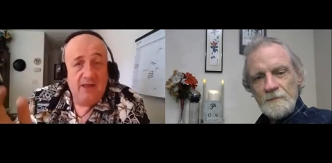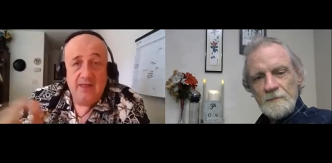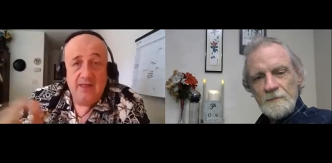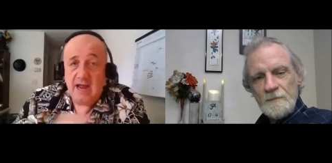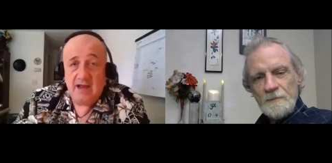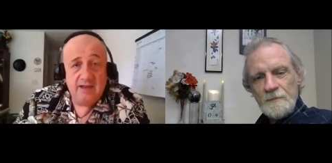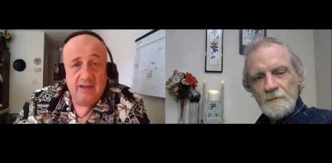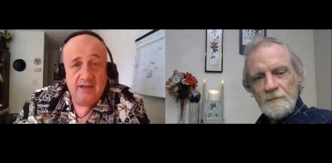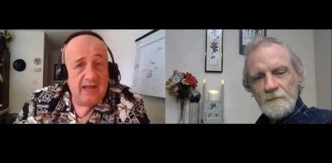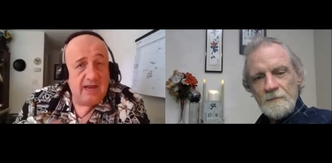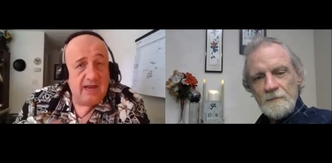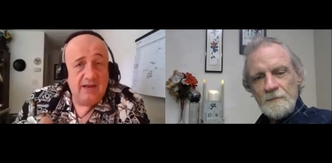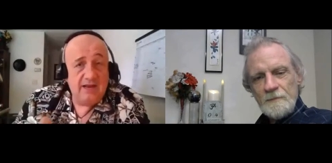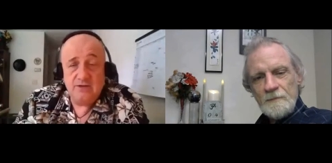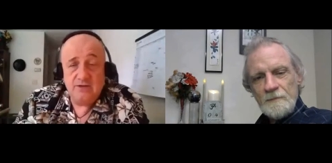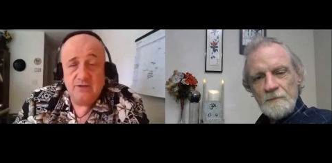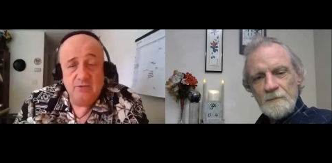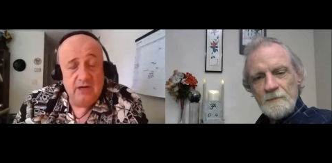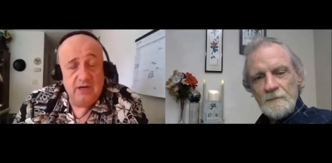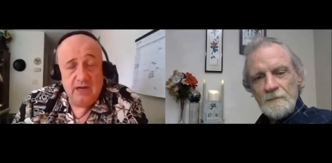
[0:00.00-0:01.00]
Speaker 1: That that
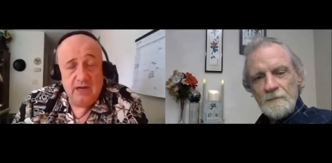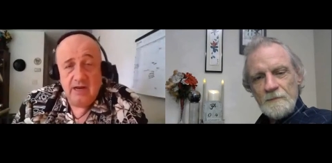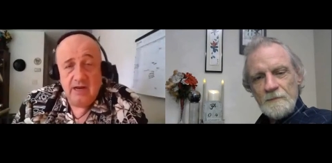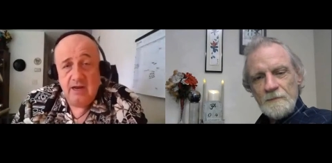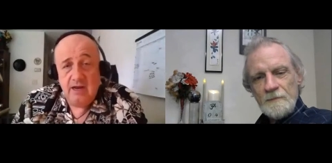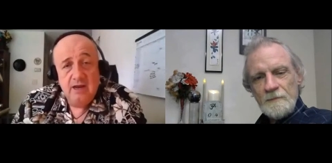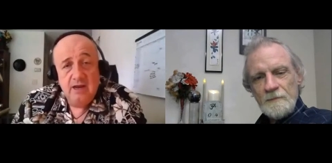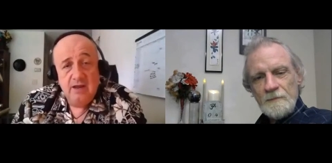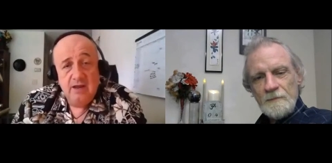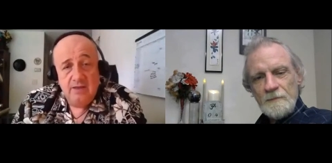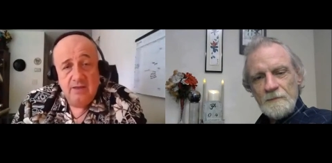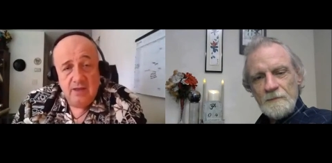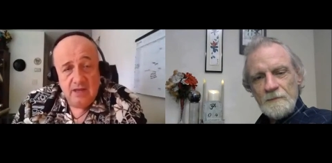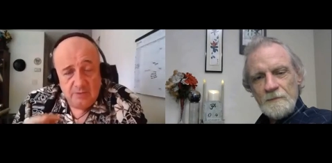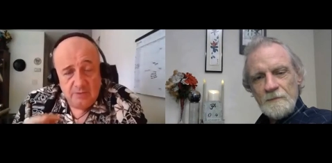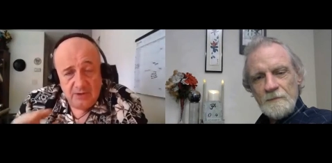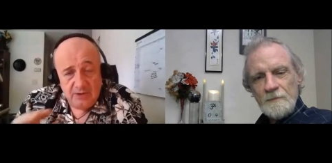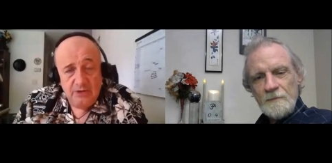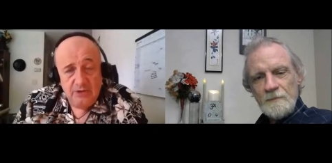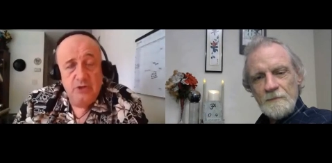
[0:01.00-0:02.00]
is really
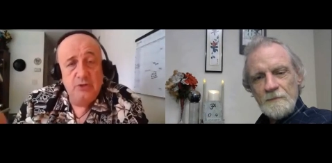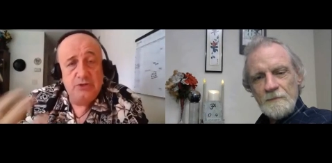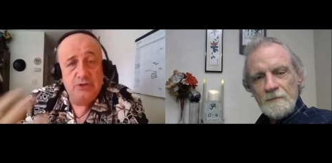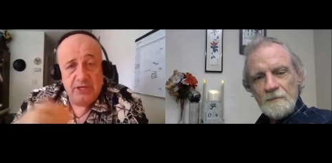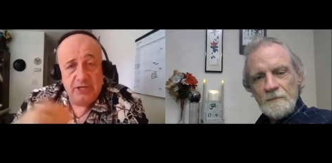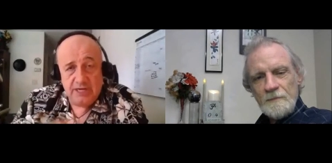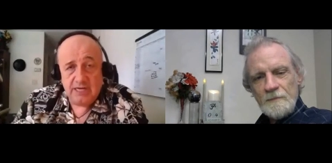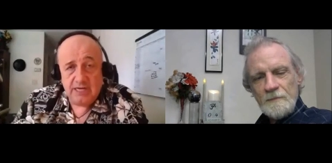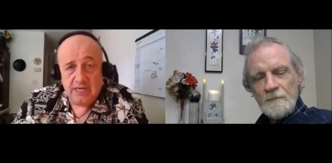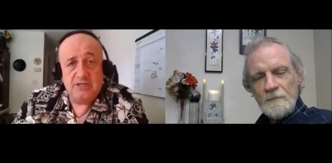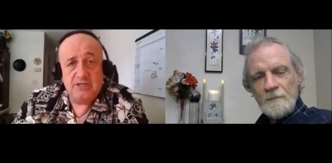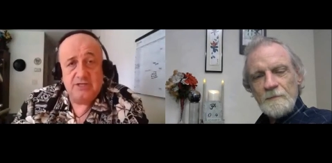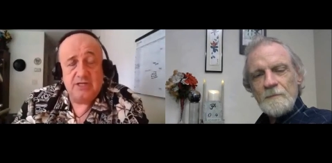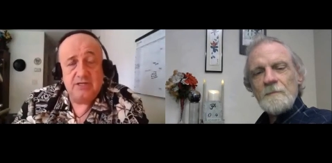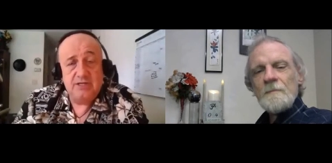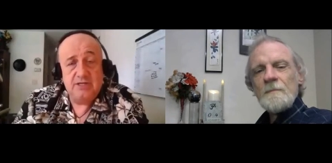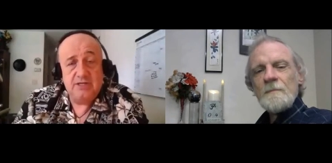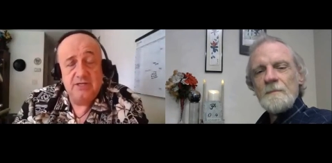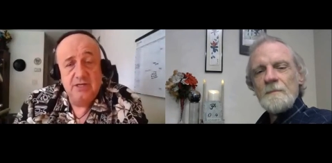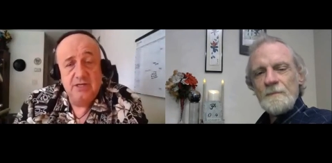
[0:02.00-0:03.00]
has been used against
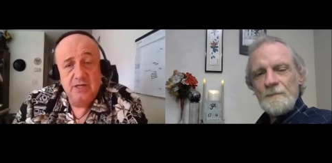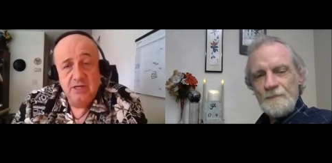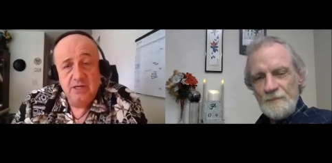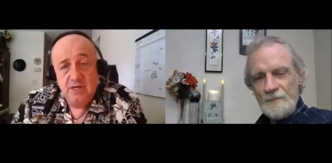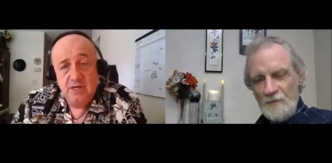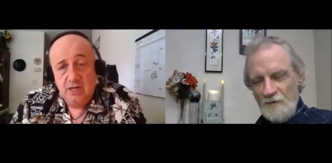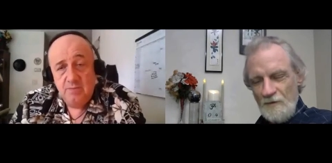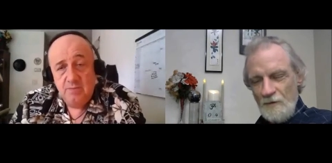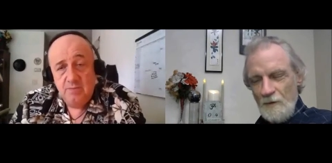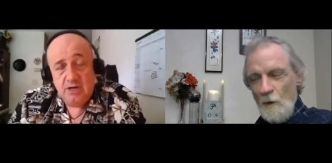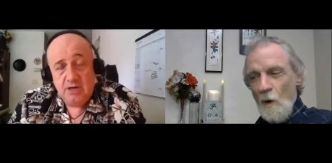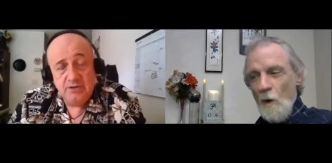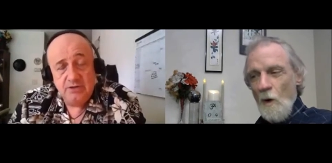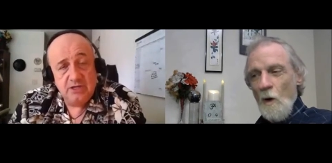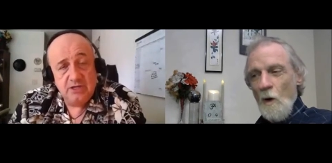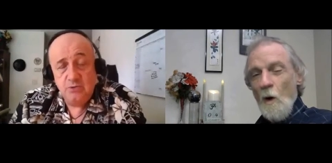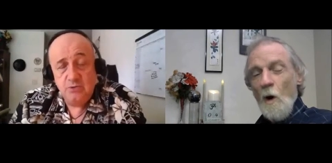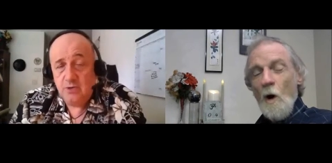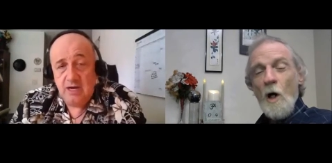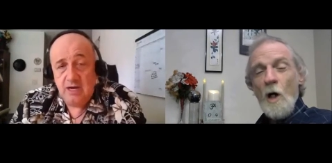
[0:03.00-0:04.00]
us
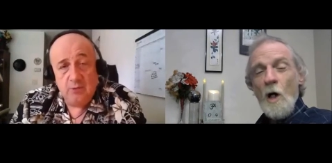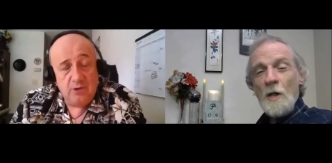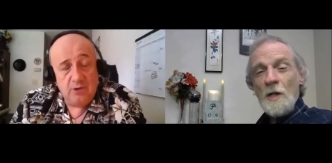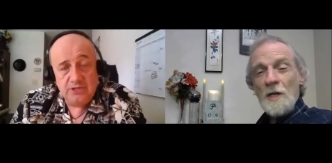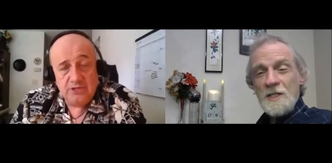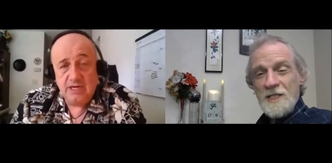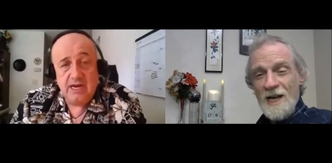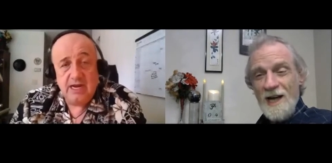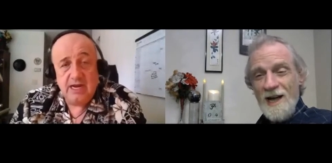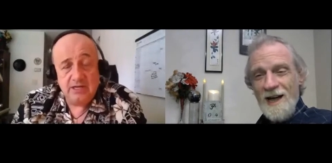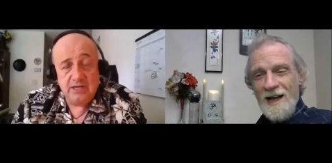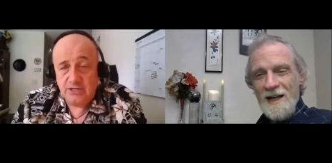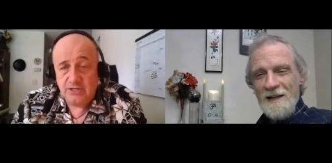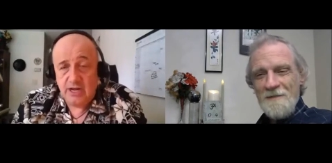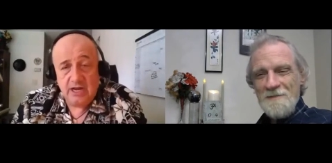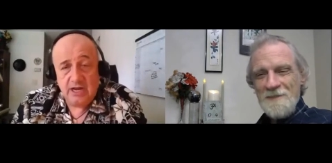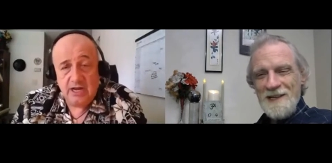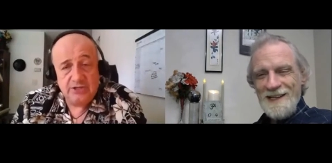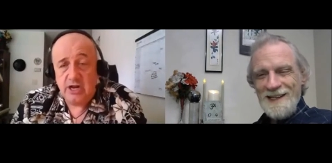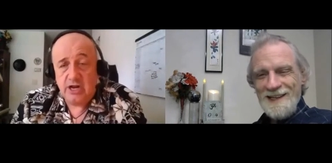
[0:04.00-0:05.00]
because mm. it's really once again
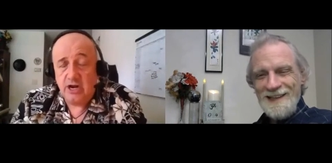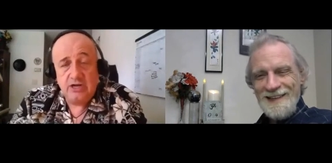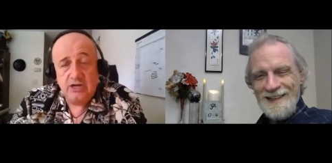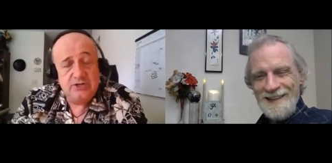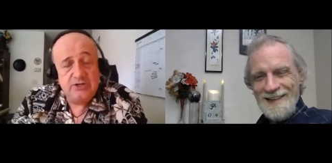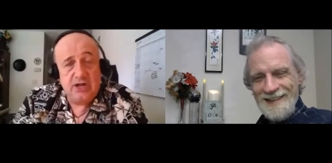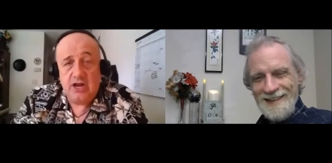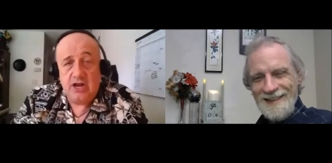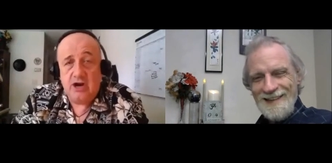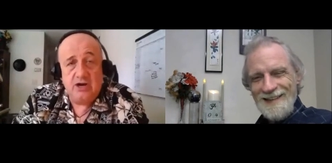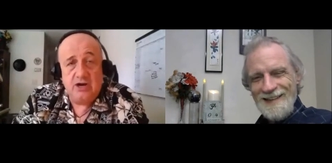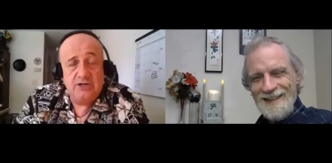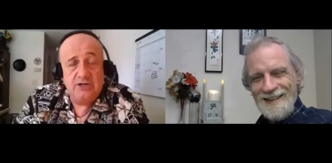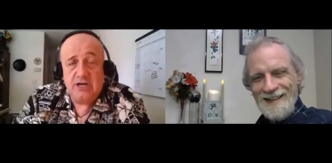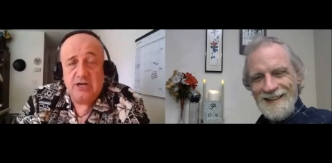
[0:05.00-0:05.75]
it's, not, it's not our